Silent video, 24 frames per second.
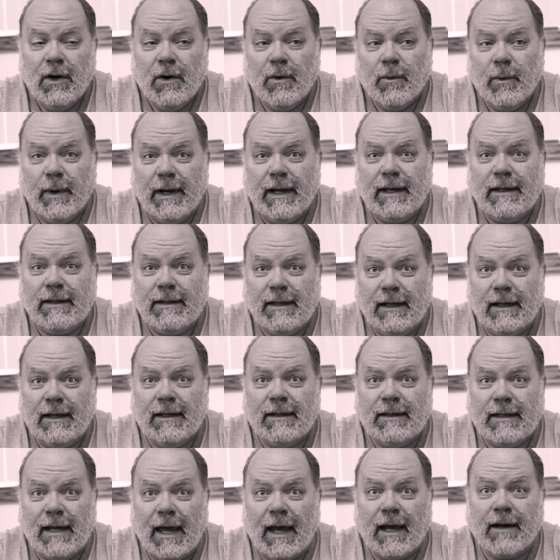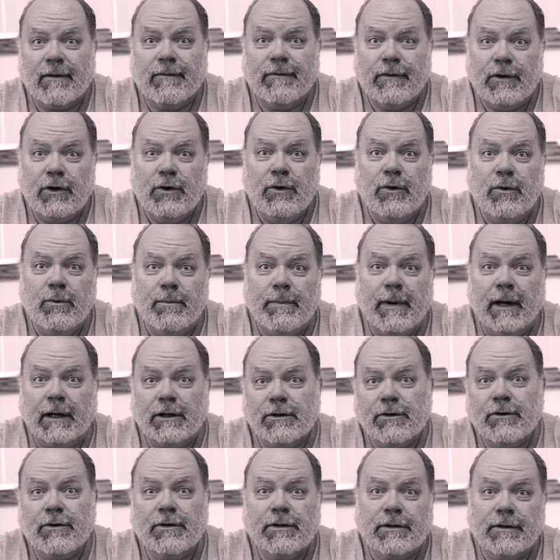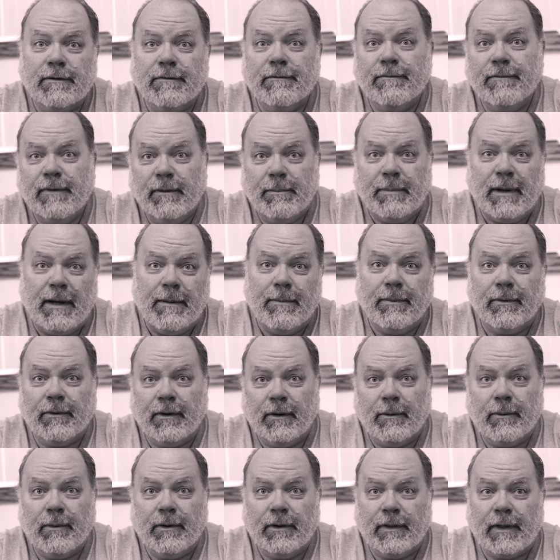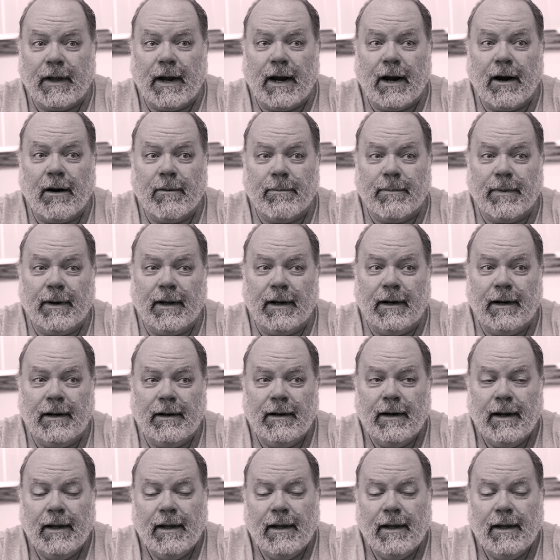we did take a few pictures of the people that were there, but